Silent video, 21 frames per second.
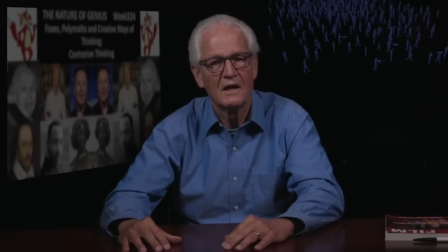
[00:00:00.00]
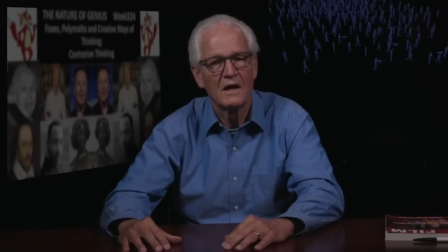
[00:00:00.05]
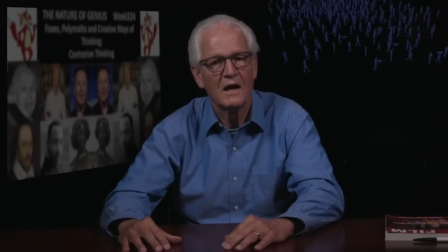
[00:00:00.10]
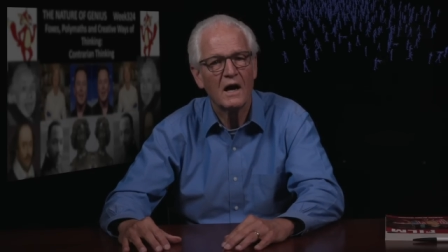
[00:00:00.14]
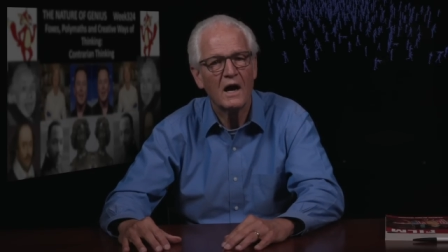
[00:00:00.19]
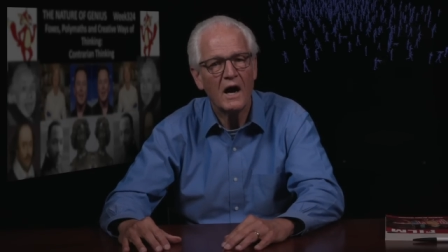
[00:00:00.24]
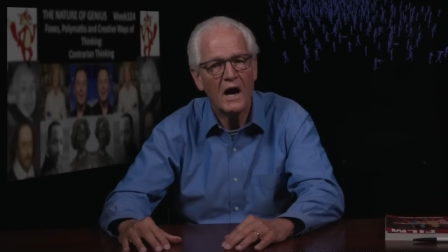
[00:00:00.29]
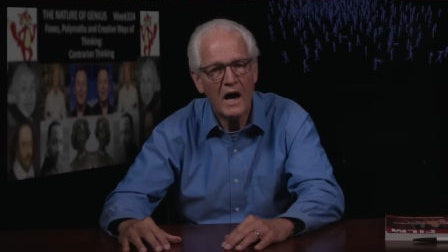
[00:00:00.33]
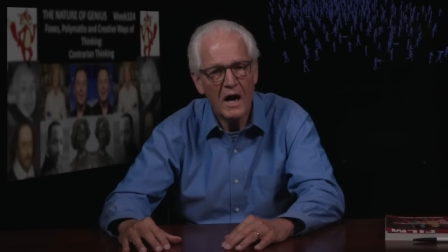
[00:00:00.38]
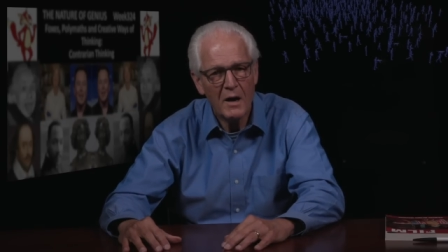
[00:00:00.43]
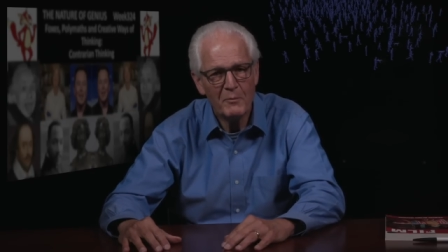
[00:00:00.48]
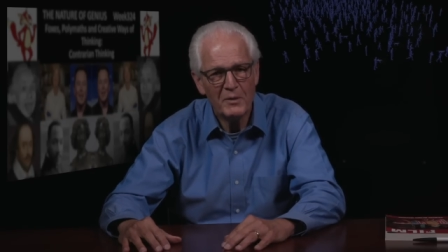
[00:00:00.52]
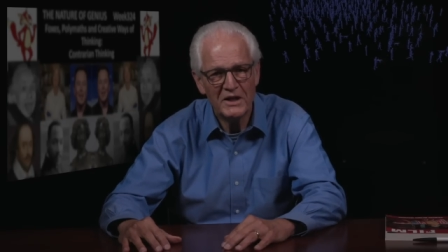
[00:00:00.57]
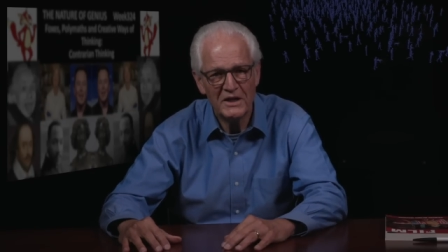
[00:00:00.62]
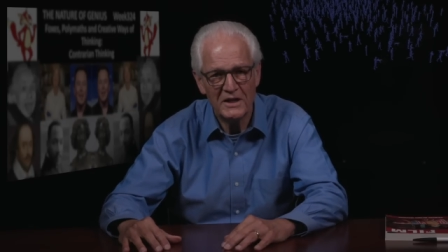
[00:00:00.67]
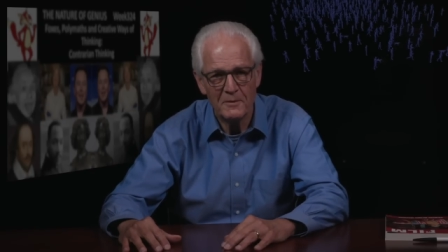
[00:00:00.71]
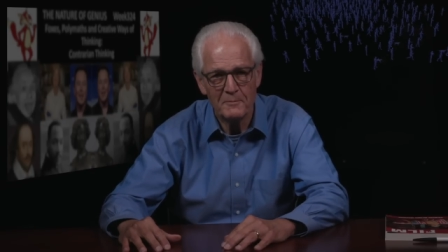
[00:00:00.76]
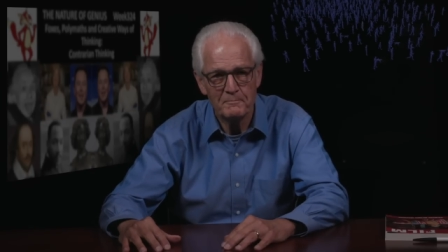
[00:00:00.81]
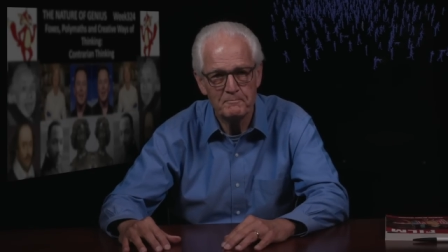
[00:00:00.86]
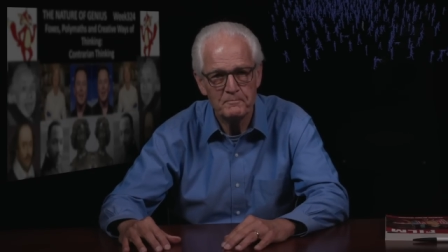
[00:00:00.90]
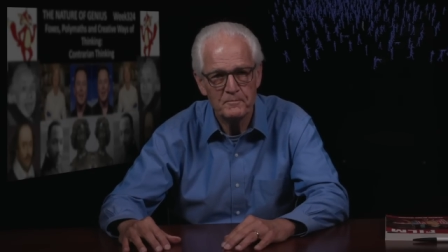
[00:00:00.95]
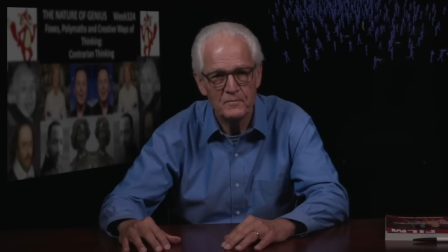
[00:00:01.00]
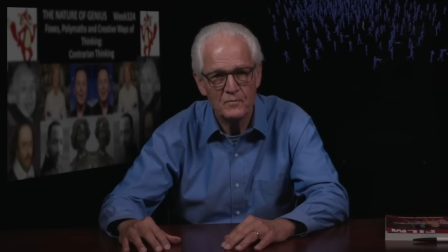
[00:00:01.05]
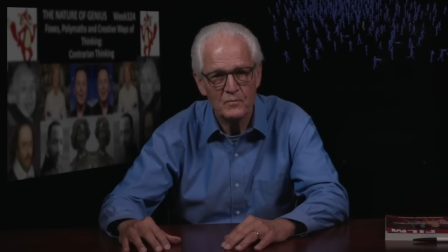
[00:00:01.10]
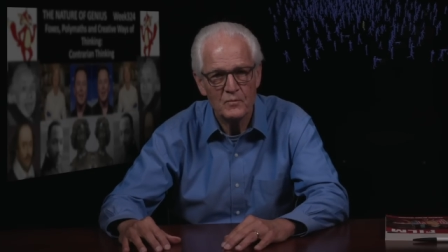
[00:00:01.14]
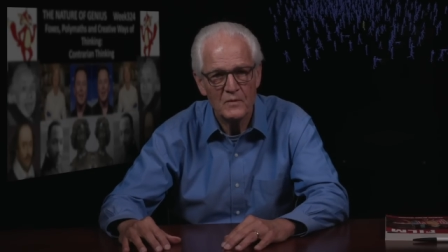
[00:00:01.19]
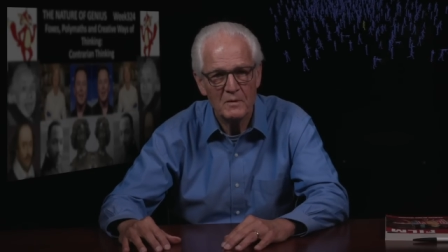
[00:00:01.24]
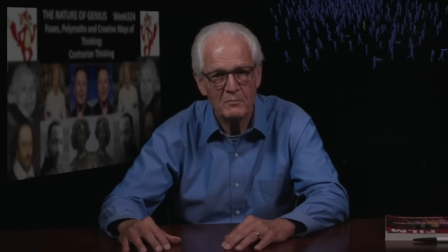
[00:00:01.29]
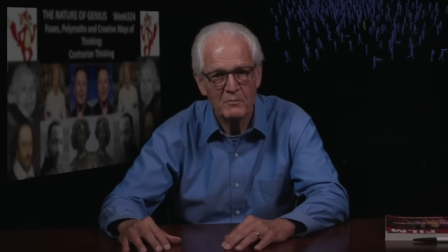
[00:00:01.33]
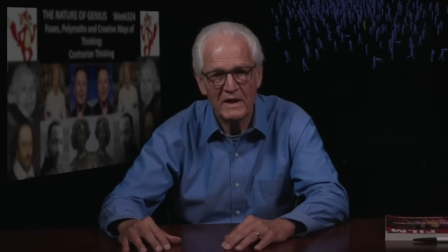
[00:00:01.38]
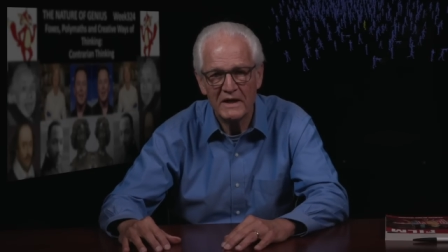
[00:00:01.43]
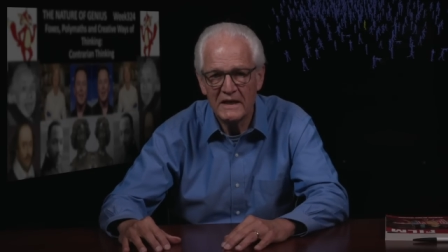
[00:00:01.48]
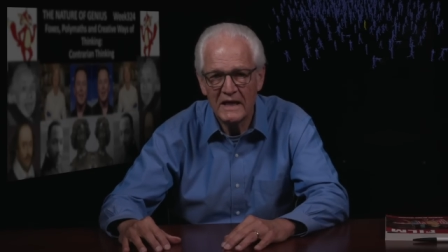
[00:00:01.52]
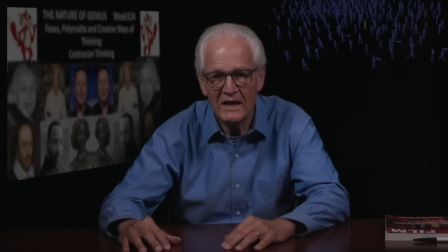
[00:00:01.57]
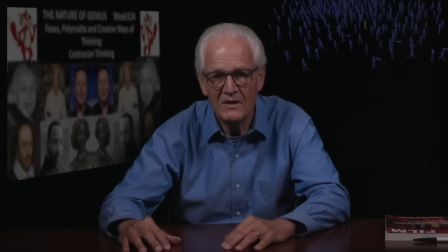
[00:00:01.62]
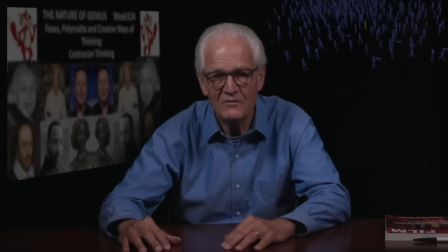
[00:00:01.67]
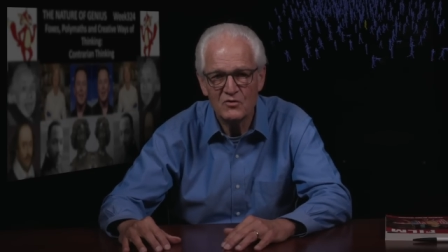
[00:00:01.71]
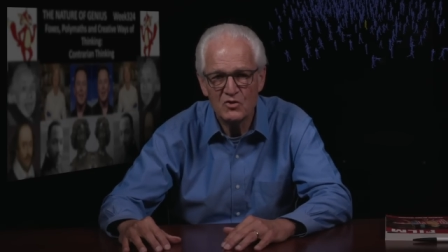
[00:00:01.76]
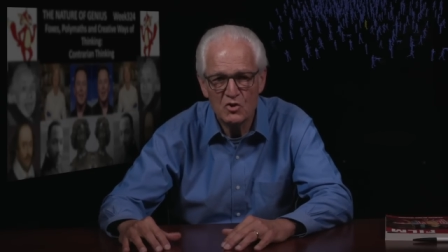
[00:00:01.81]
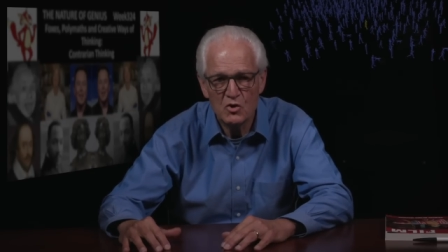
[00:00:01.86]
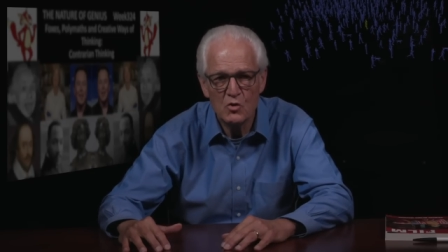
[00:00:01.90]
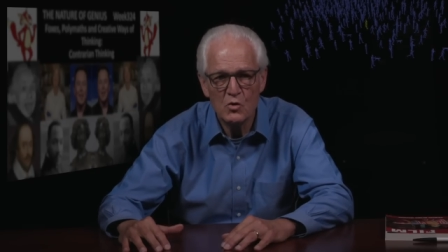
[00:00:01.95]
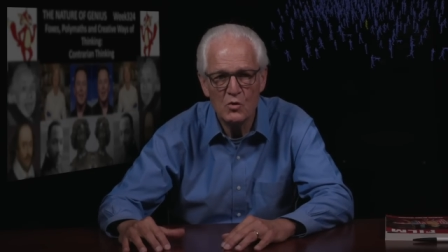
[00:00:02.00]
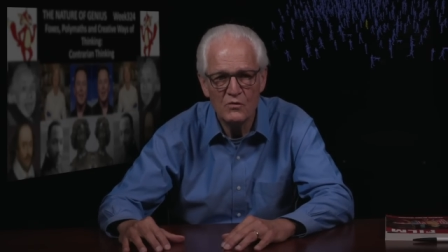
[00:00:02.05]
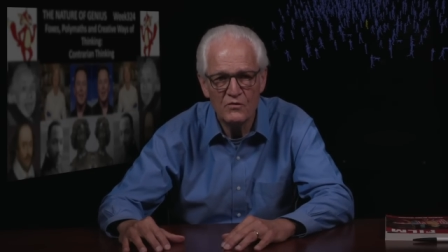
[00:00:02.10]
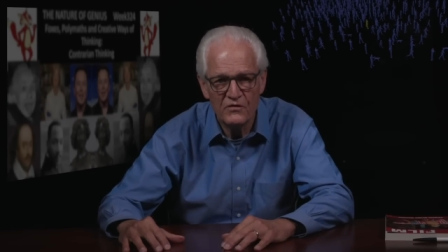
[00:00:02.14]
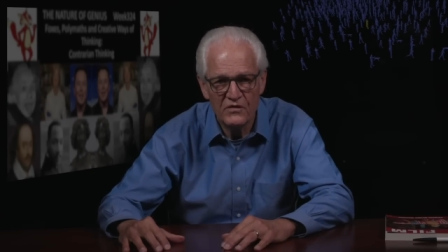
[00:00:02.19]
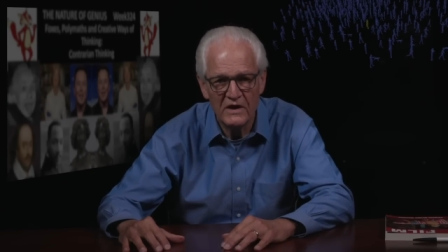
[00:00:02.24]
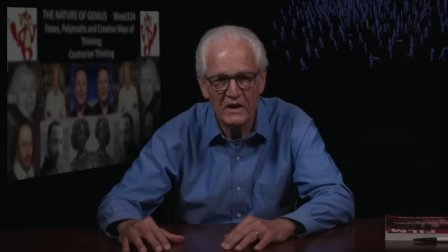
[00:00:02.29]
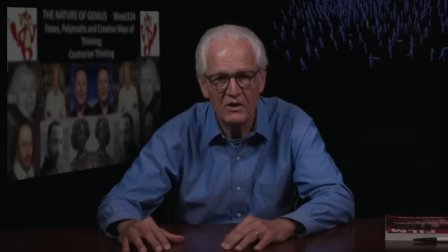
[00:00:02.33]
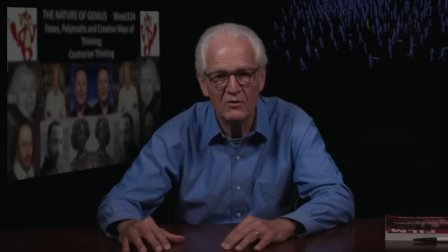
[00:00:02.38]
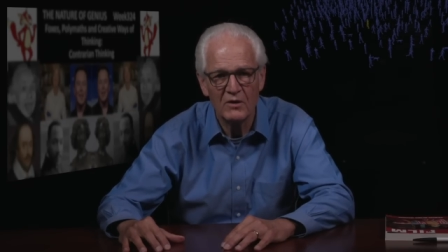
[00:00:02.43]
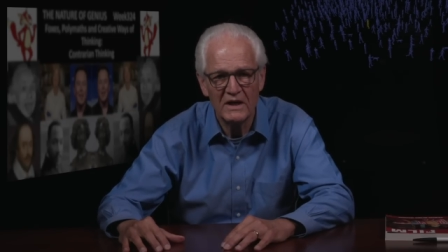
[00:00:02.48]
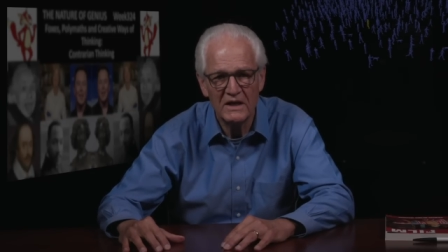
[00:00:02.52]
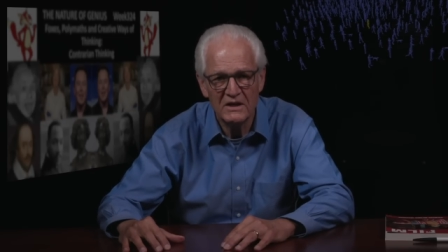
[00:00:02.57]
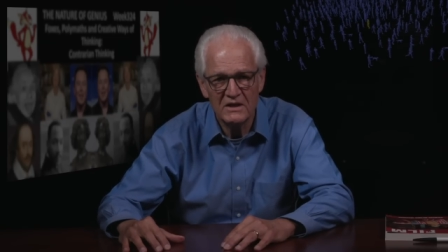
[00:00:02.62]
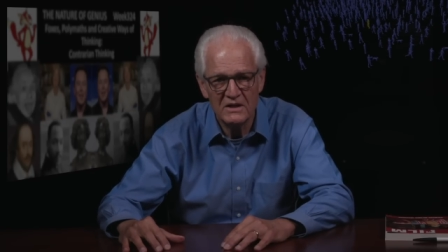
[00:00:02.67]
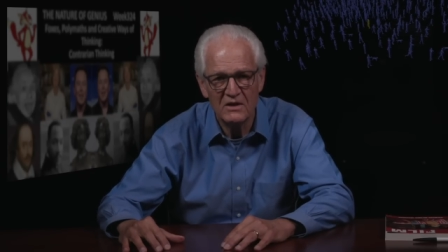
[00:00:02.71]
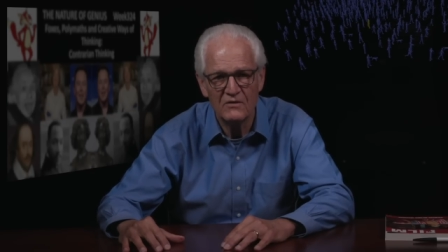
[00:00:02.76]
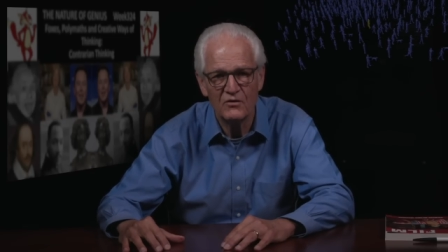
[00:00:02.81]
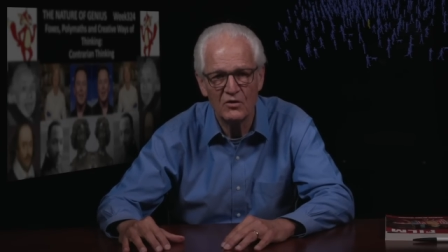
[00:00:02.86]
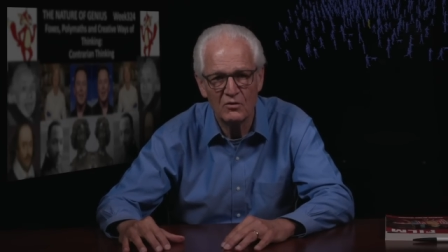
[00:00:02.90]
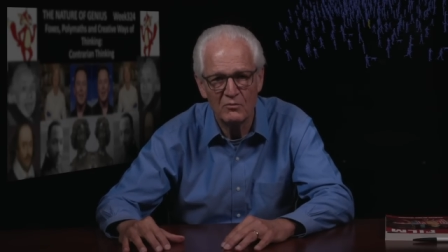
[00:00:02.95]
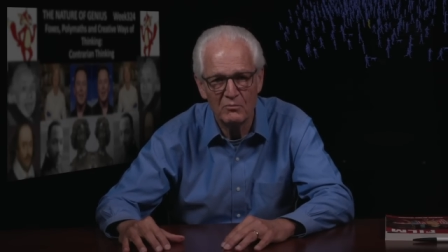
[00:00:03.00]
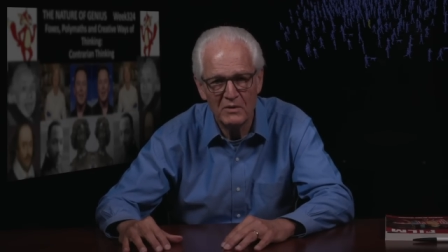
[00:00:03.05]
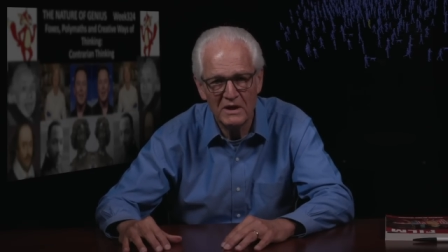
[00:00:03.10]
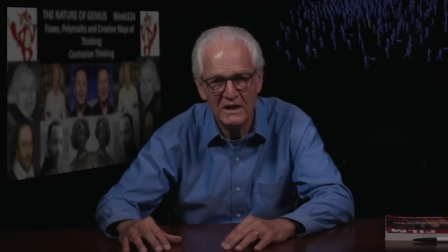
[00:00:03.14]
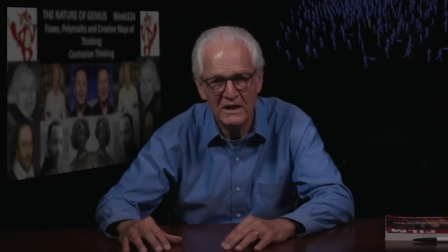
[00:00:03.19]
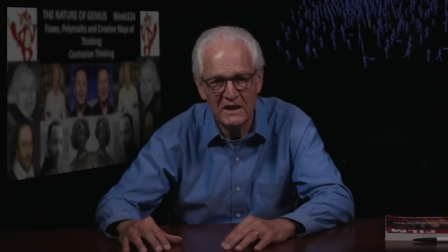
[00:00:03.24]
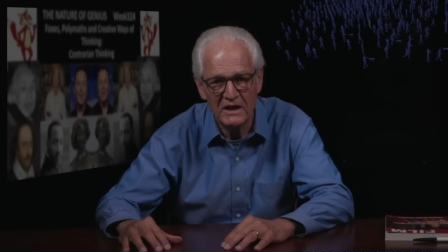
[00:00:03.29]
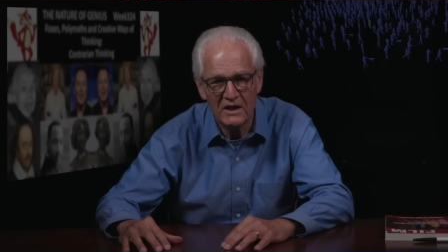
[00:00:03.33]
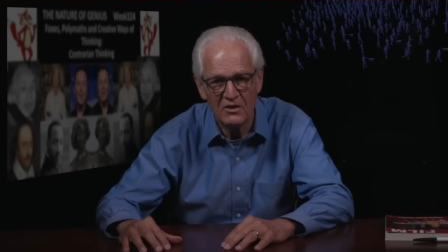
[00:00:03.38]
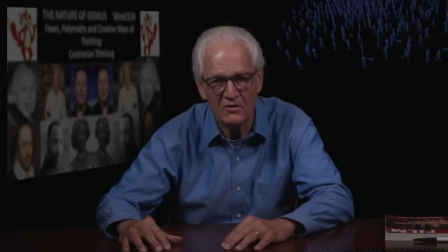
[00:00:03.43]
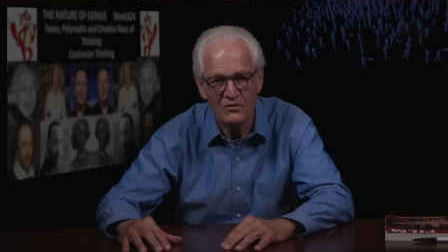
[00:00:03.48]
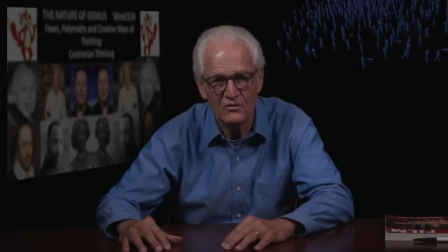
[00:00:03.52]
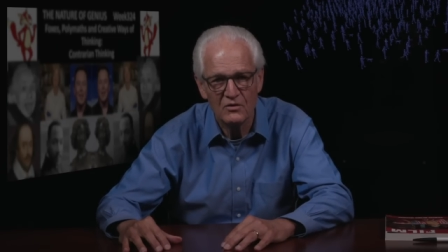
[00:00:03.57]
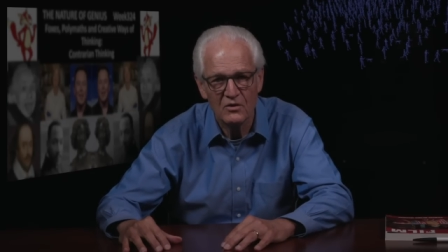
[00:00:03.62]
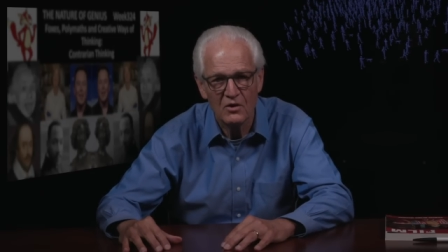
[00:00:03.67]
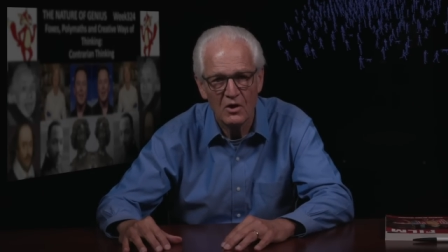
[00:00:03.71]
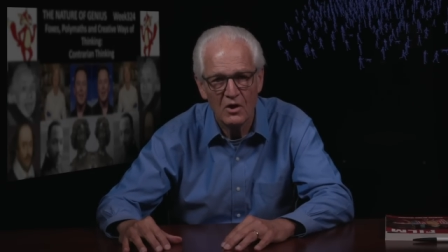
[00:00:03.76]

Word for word: A homonym might have two very different meanings,